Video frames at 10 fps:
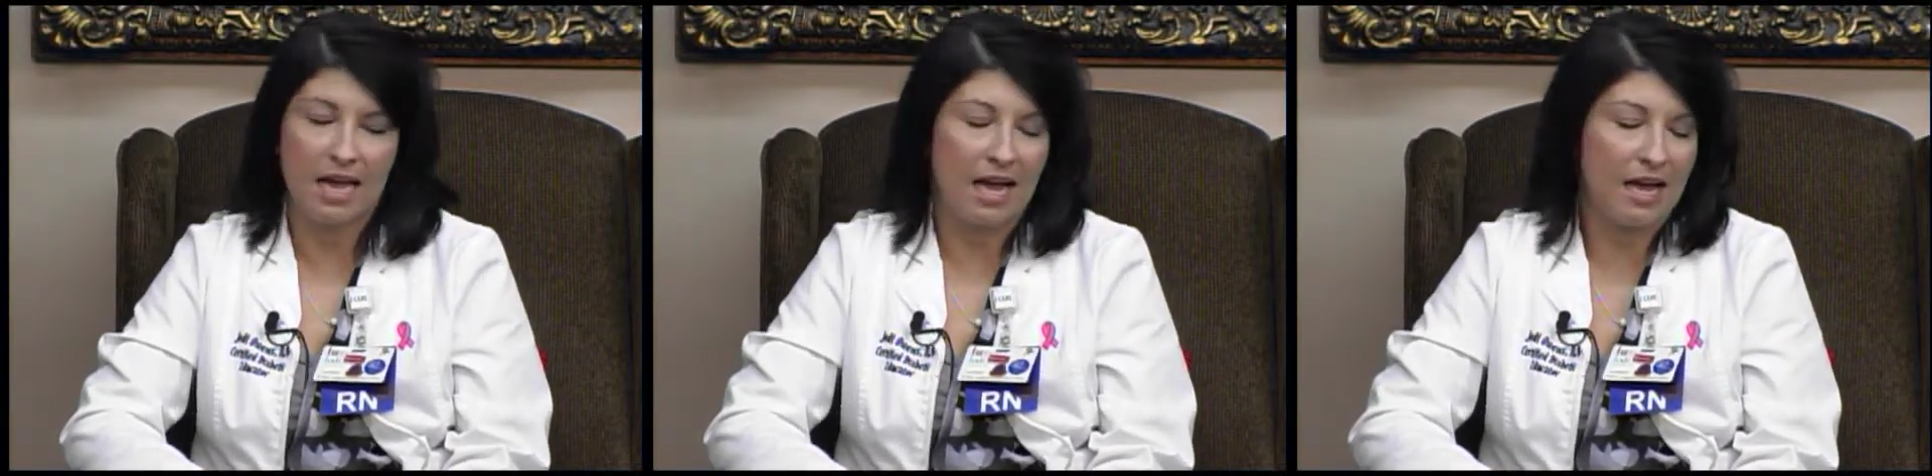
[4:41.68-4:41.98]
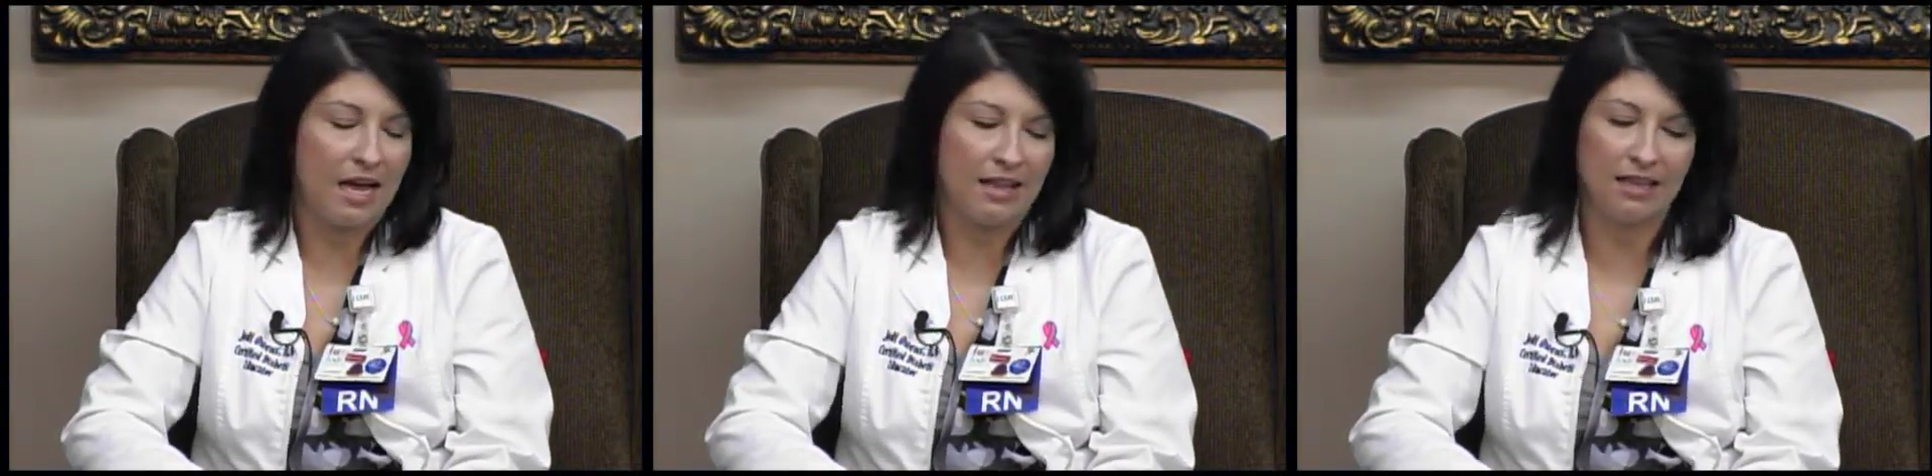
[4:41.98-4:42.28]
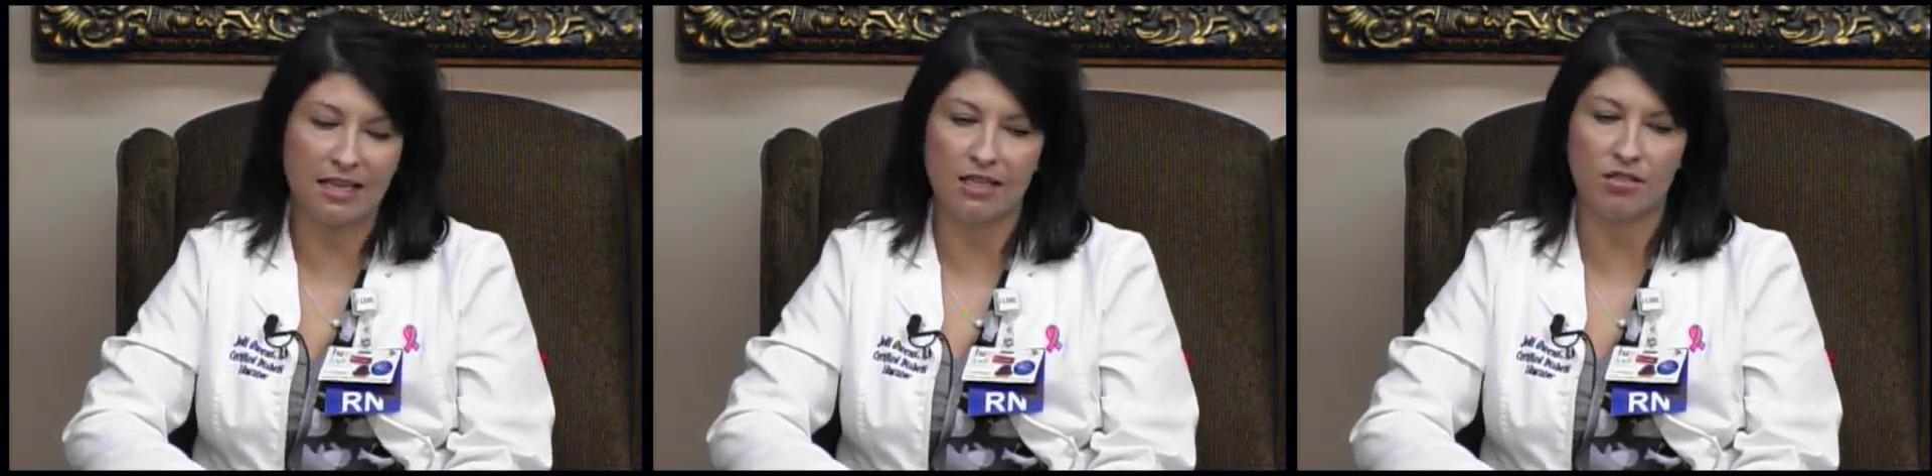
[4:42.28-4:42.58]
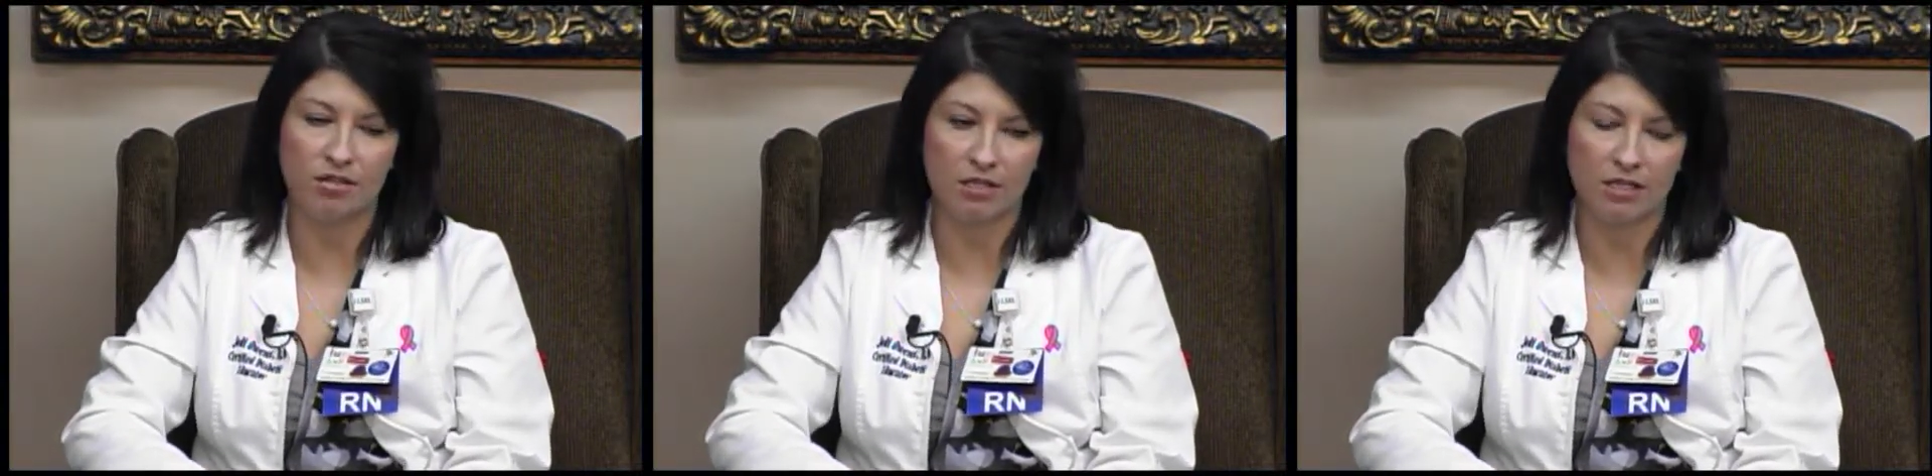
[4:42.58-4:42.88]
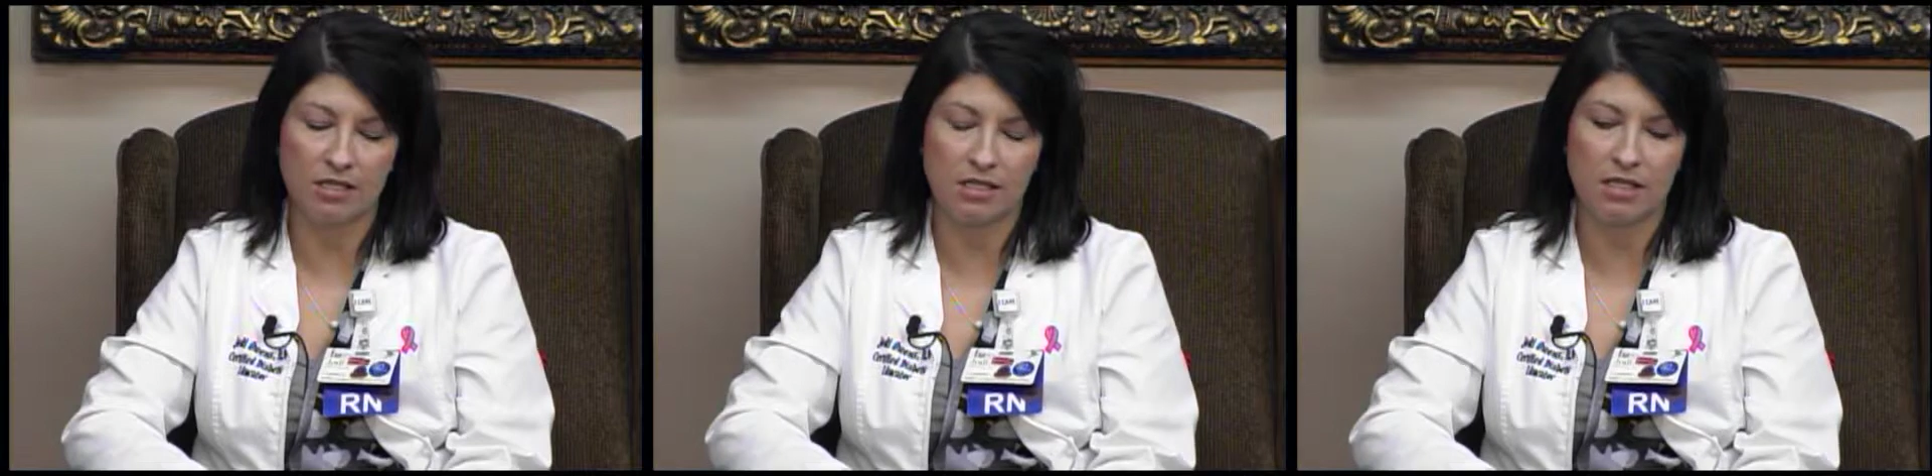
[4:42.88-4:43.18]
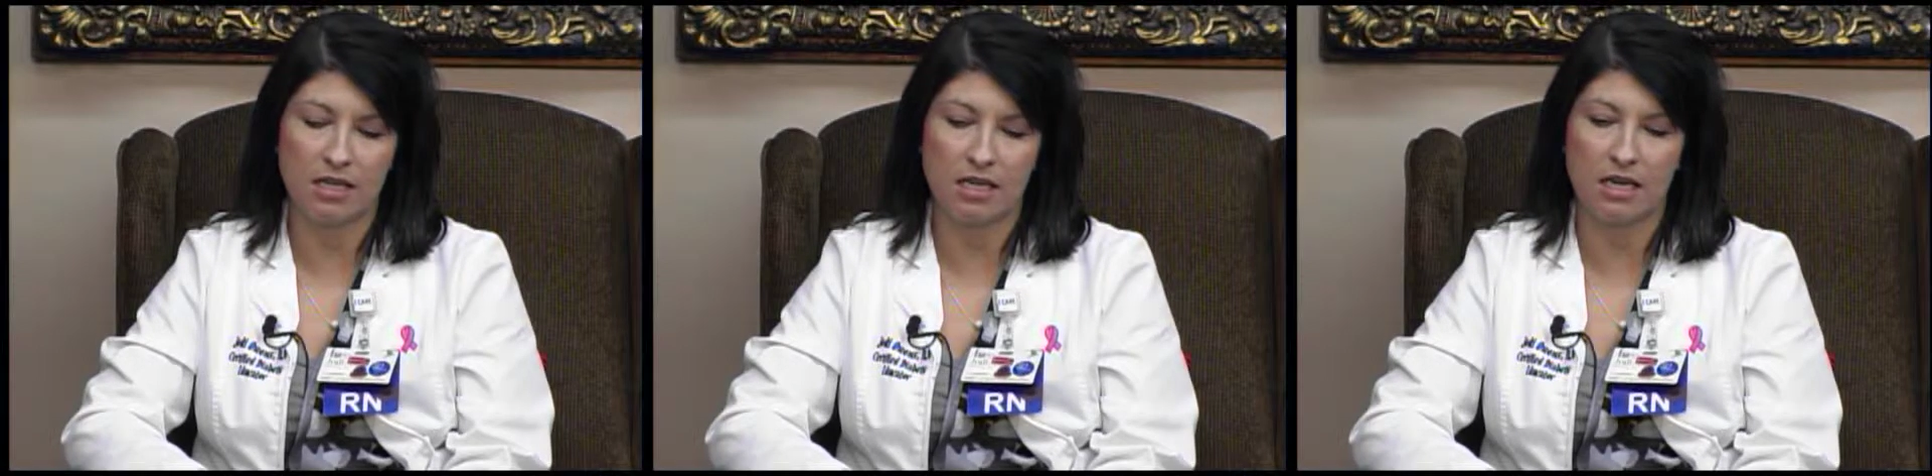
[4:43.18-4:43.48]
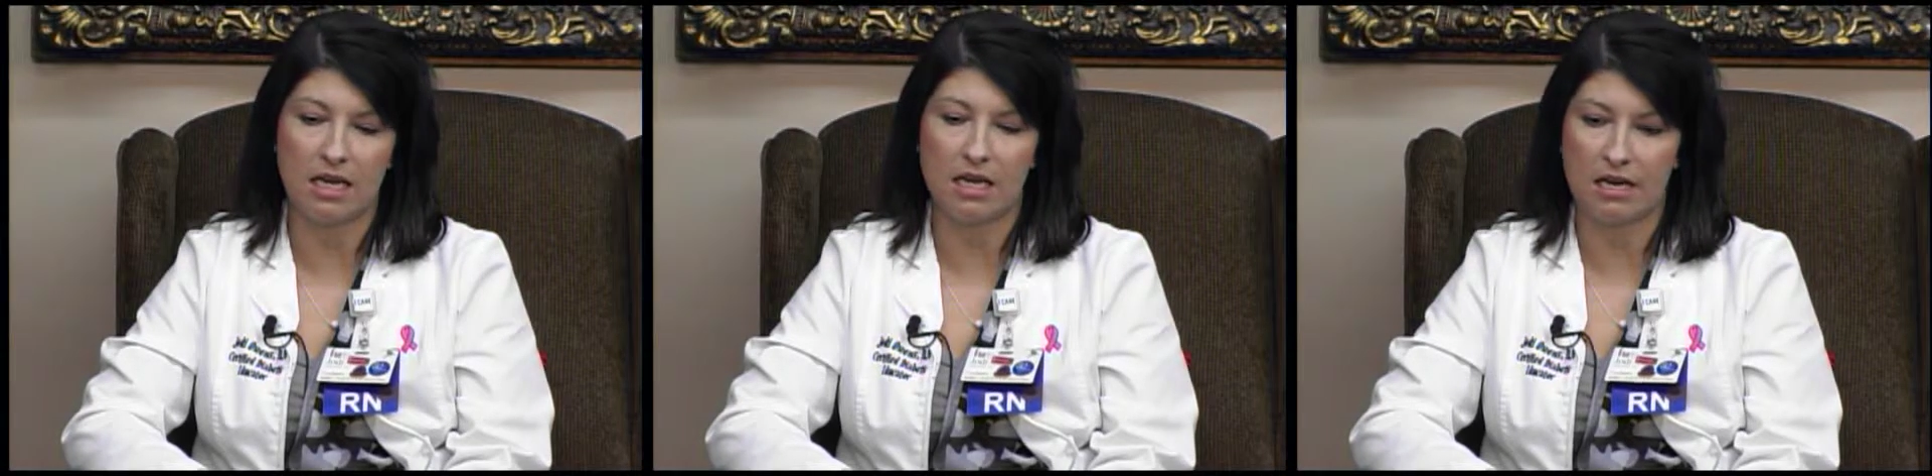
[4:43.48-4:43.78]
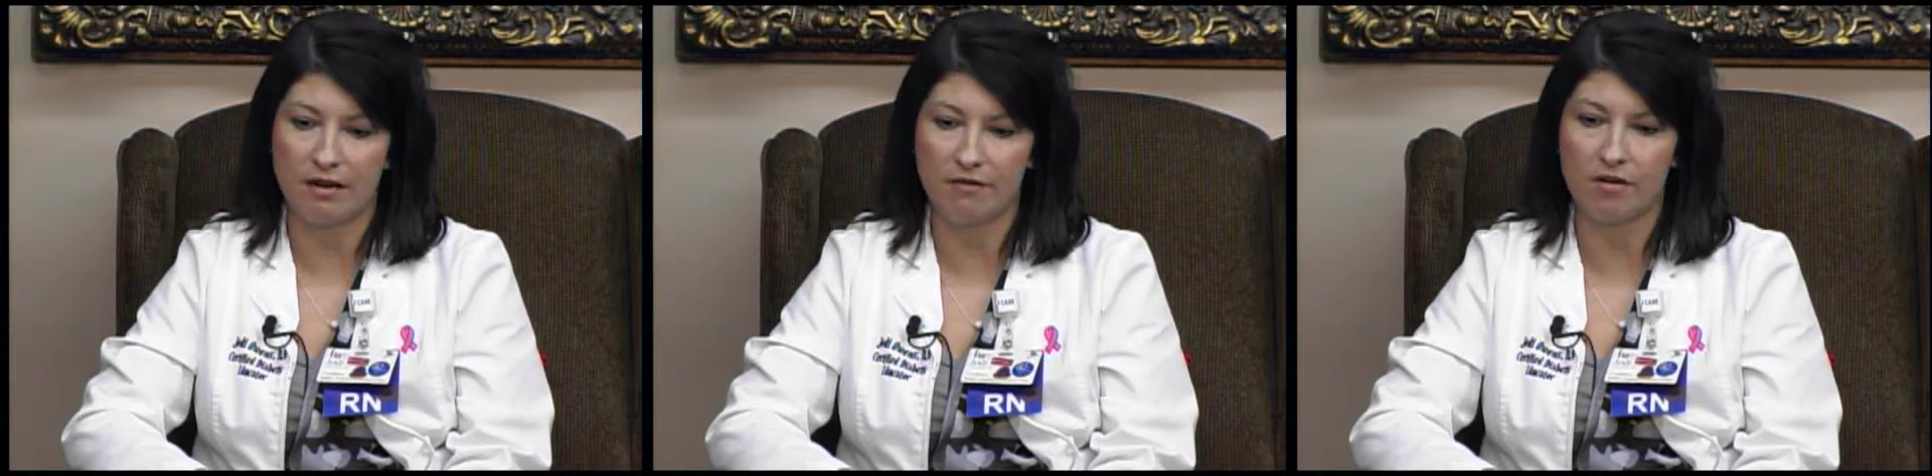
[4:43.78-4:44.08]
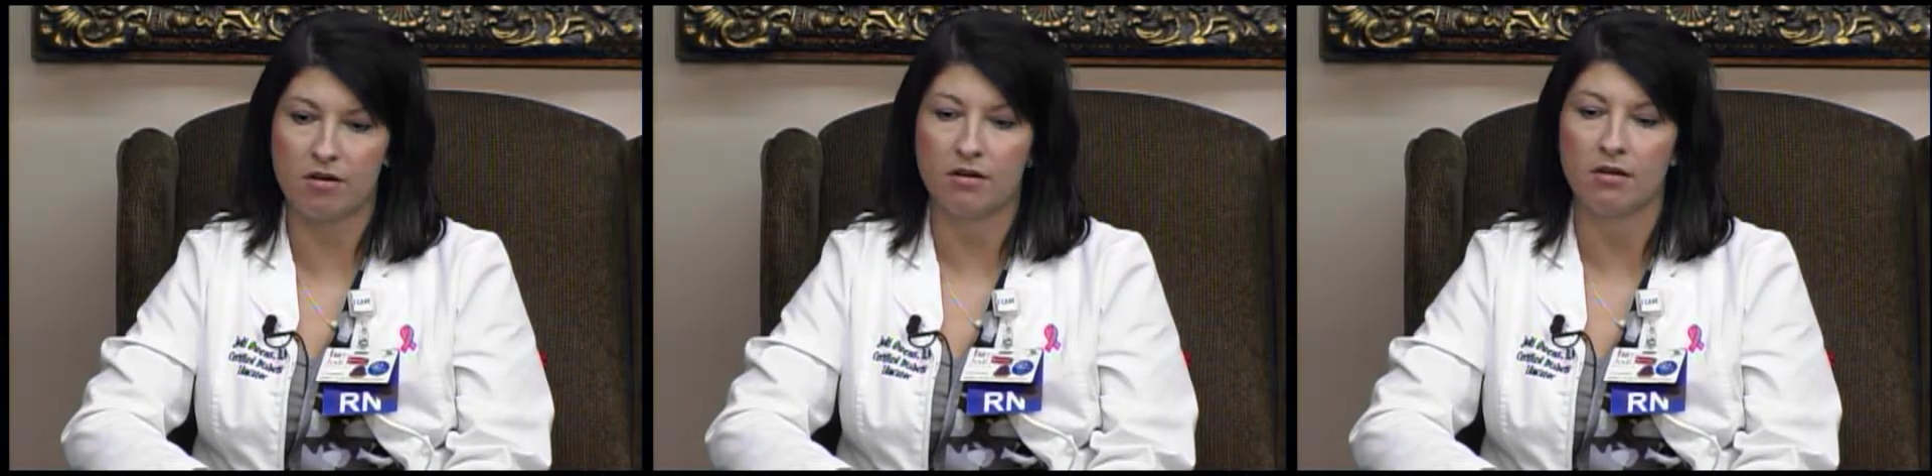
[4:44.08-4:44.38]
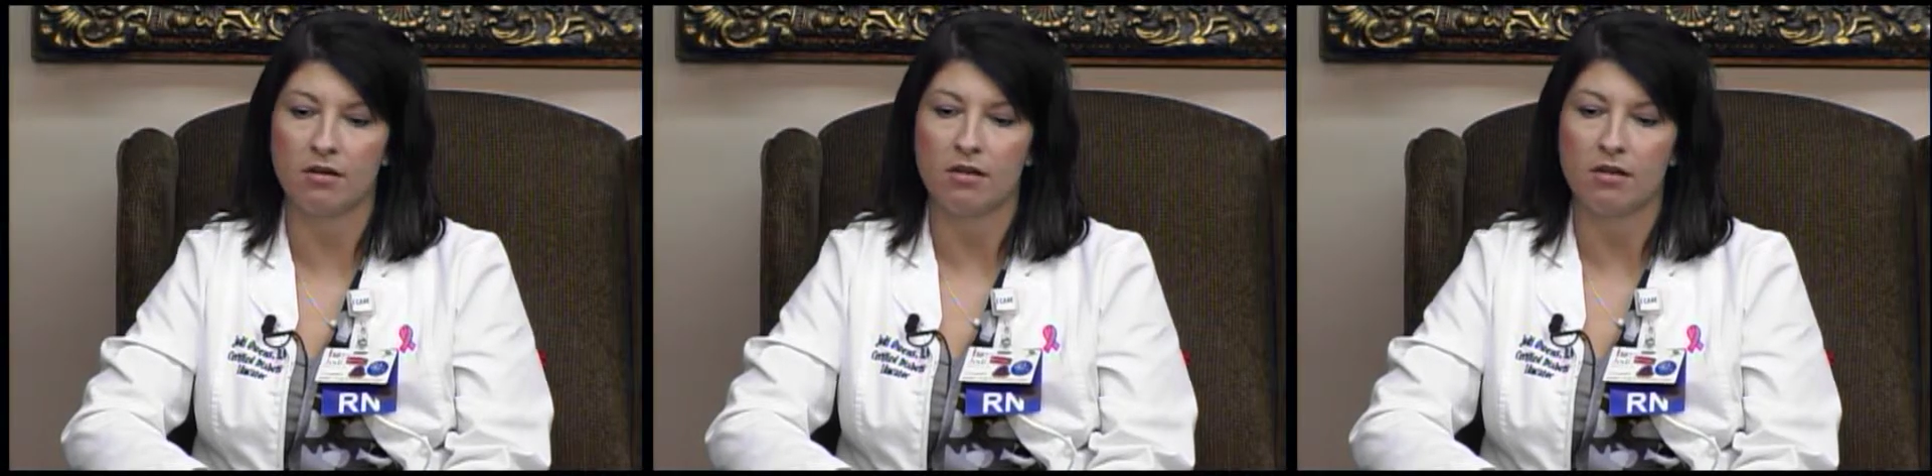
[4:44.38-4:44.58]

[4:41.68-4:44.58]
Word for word: I, I think it's just, it, it never